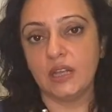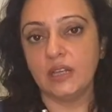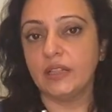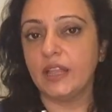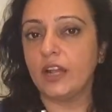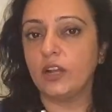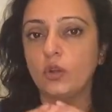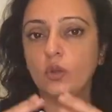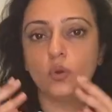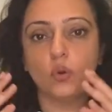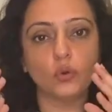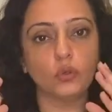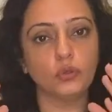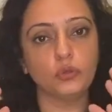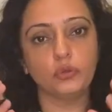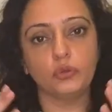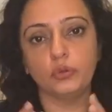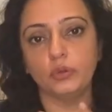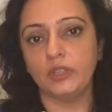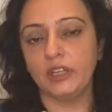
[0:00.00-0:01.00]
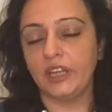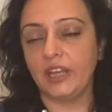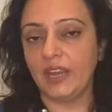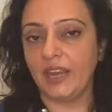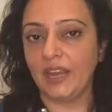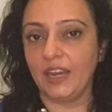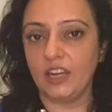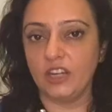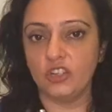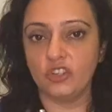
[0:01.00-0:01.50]
that go through the
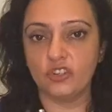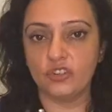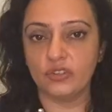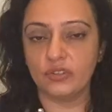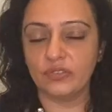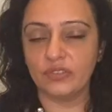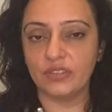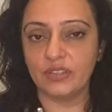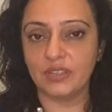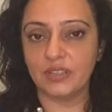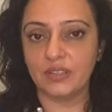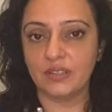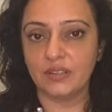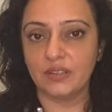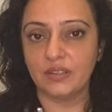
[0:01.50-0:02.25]
ages.